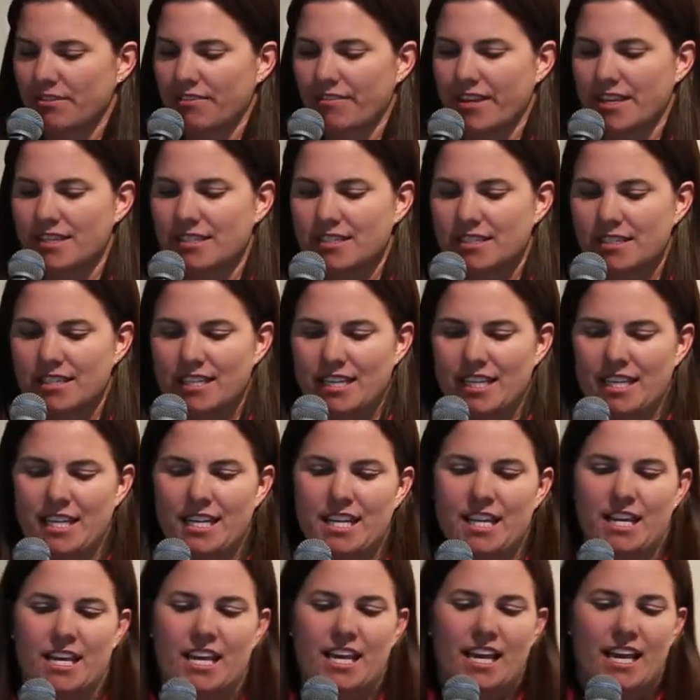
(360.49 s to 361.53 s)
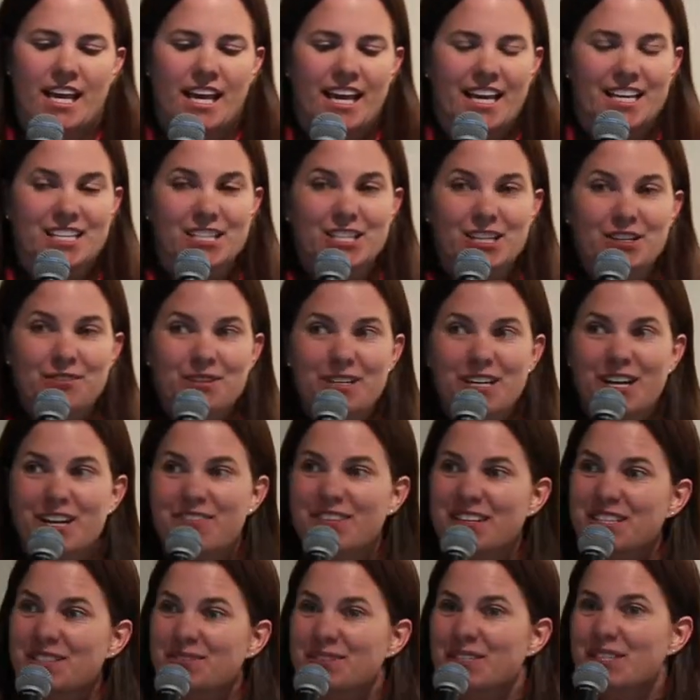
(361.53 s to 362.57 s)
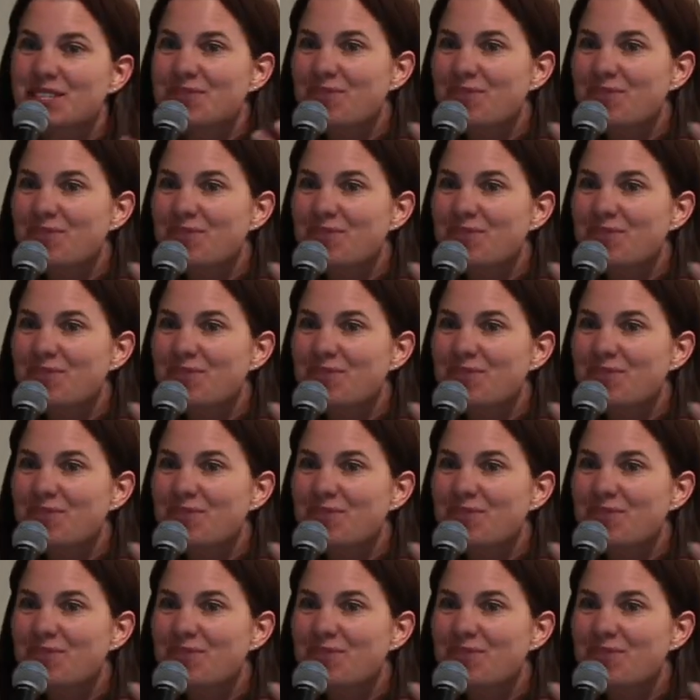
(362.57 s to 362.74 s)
events. And so when our events were